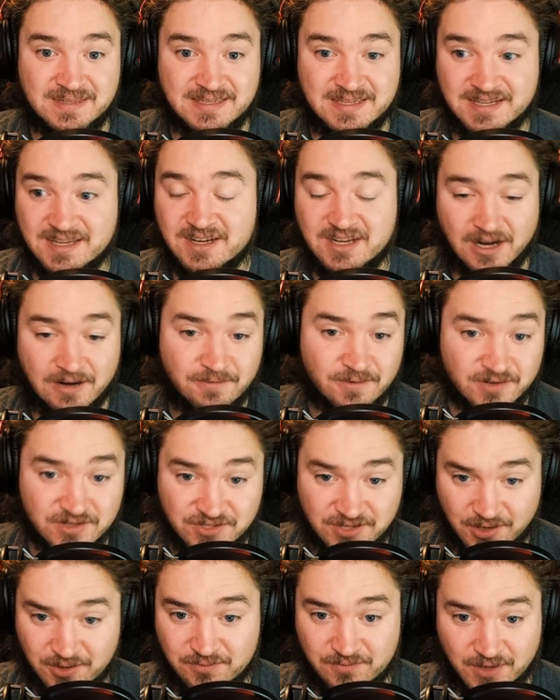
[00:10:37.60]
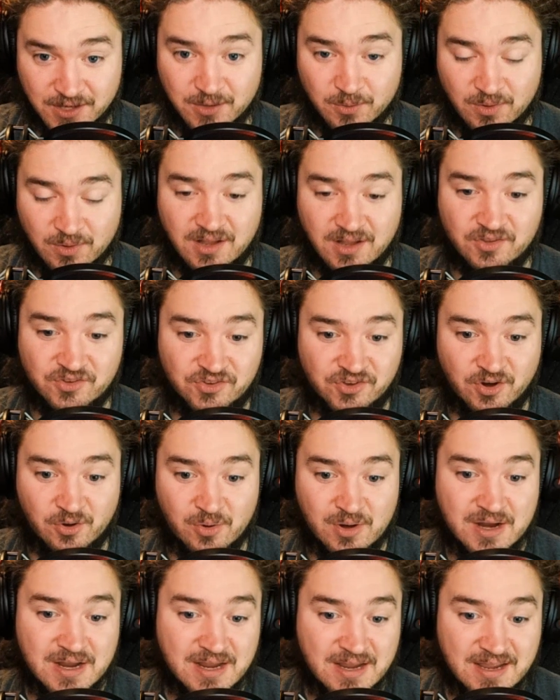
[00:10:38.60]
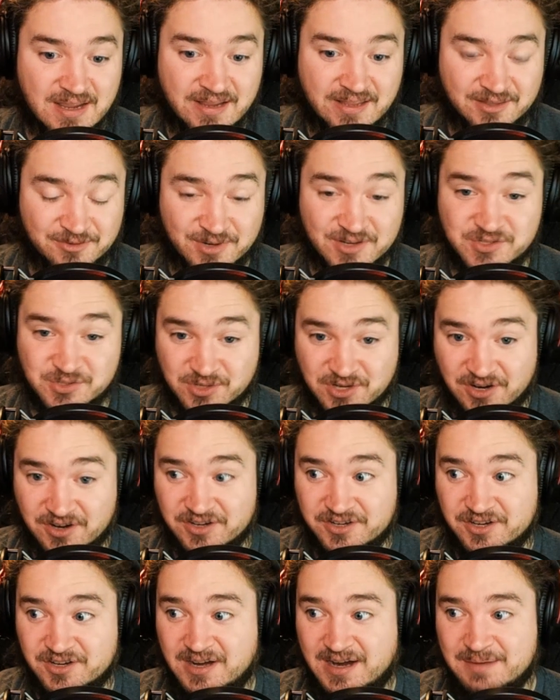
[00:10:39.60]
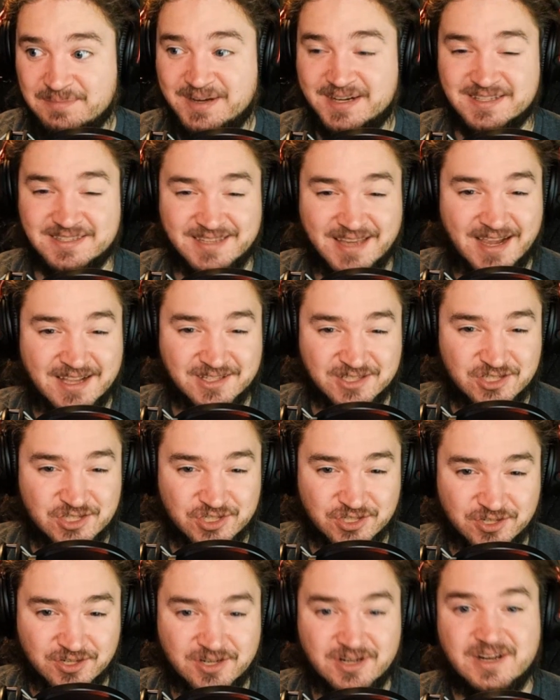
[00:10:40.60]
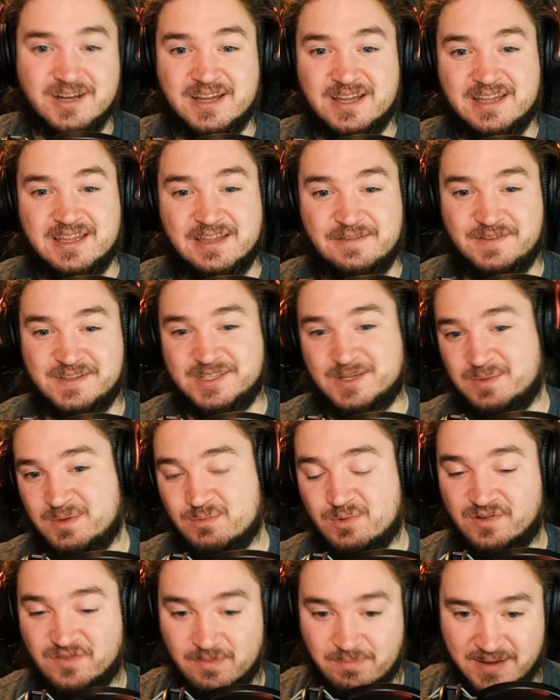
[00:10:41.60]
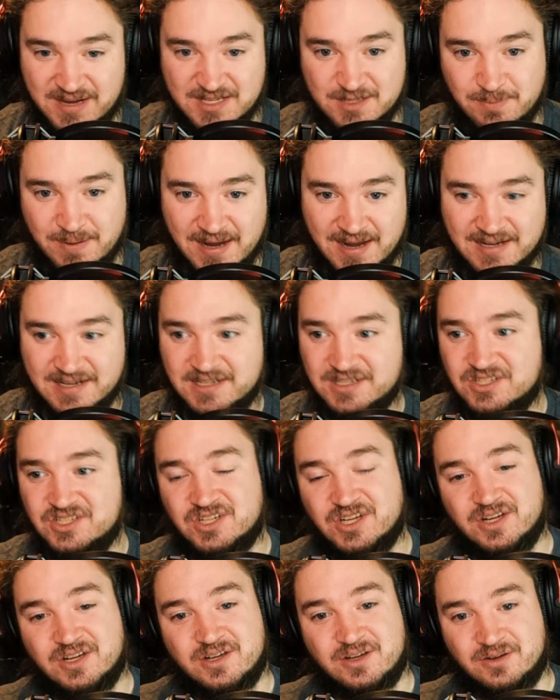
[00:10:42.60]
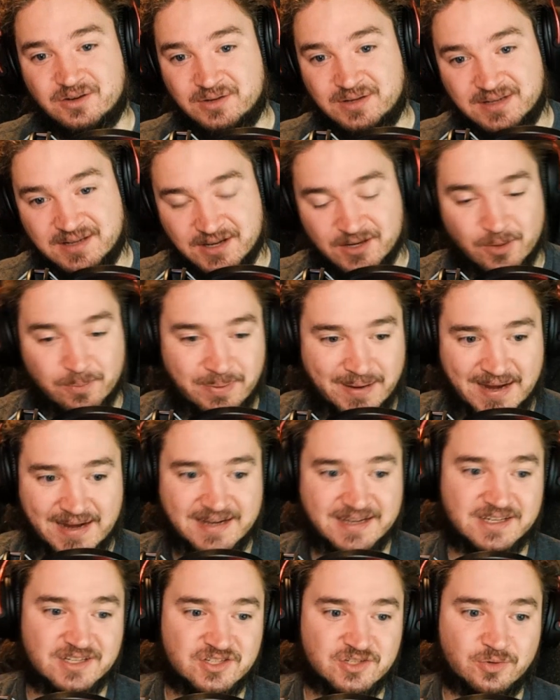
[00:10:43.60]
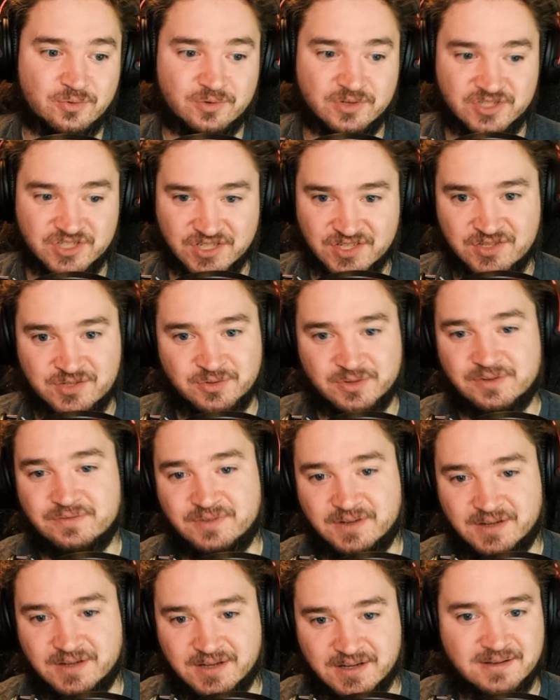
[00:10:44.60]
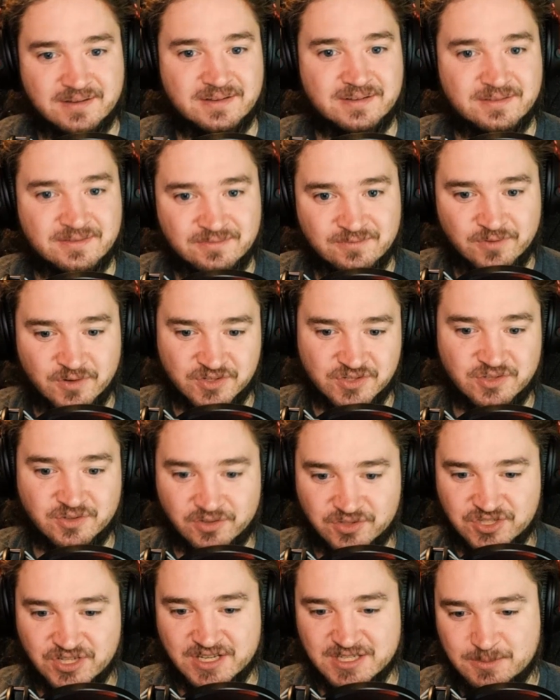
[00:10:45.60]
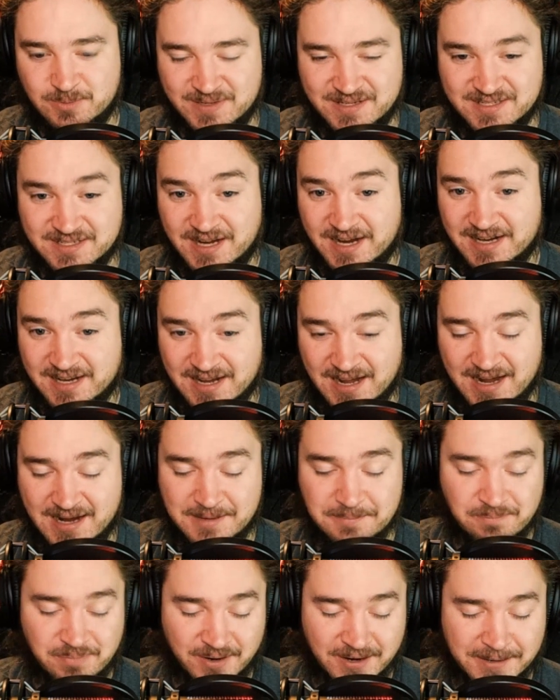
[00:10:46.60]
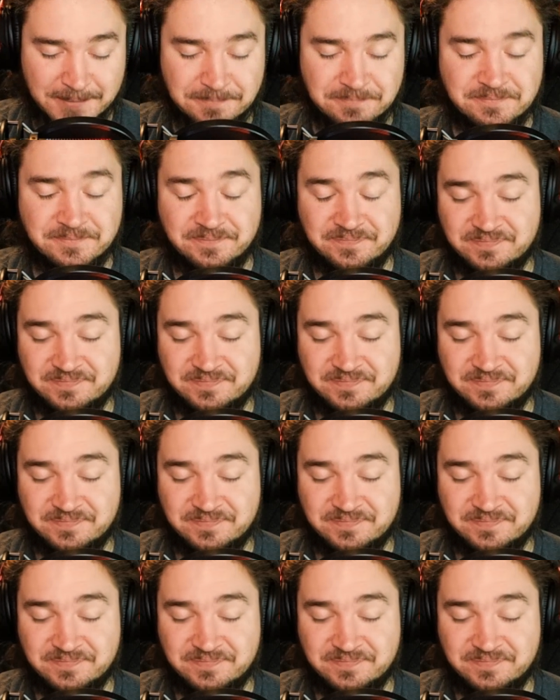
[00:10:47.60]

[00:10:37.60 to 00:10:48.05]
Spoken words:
He can cover his zone very well. So Lorenzo Carter, I'm not exactly sure if he's going to be more of a base package, nickel package, or just sort of a versatile chess piece kind of guy, but